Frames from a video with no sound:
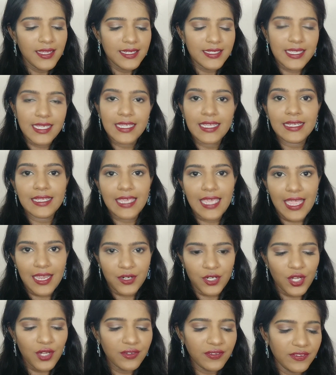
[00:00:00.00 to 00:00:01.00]
taken
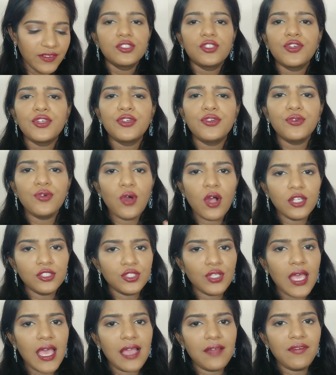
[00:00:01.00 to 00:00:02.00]
care of. So you do
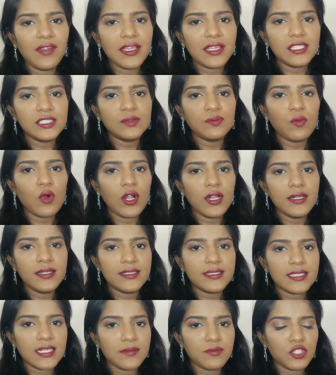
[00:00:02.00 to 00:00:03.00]
also have like a small
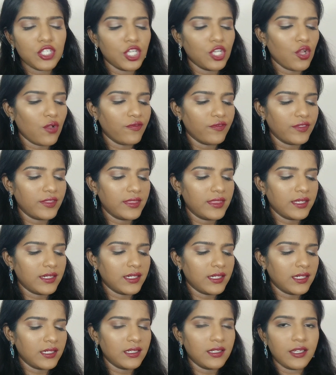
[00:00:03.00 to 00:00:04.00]
description of
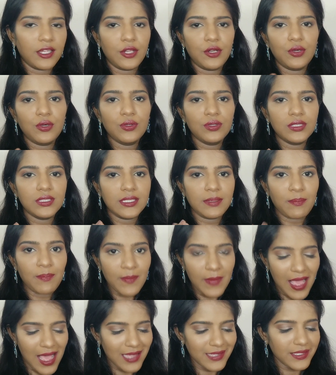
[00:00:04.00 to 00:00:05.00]
the the
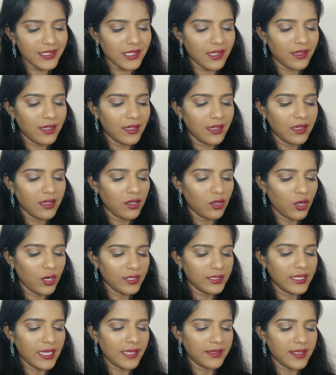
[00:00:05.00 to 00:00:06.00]
mask
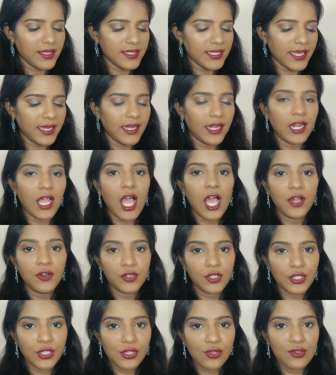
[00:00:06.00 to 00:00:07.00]
on the other side and how
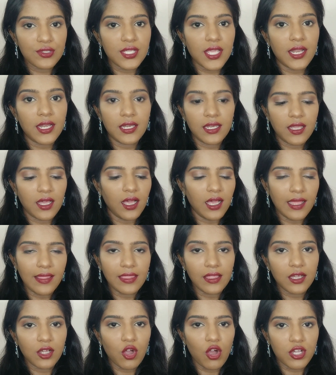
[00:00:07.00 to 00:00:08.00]
to use, and
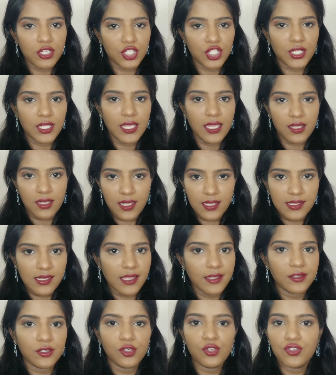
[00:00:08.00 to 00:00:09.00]
other caution areas
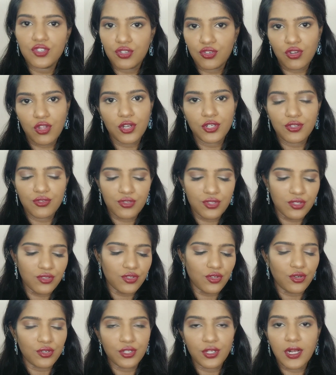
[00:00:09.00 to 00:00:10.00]
like you should not use this
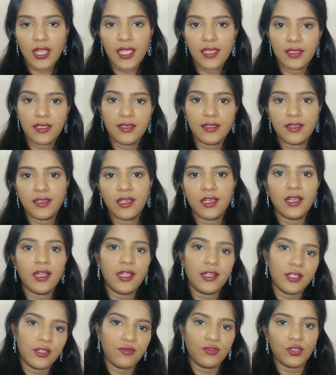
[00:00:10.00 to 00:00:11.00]
on your eye area,
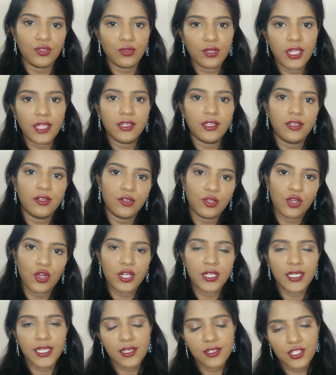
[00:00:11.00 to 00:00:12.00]
and if you get in
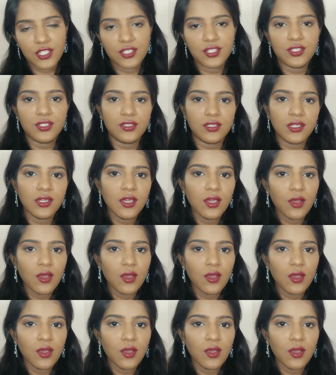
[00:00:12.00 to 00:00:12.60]
contact, just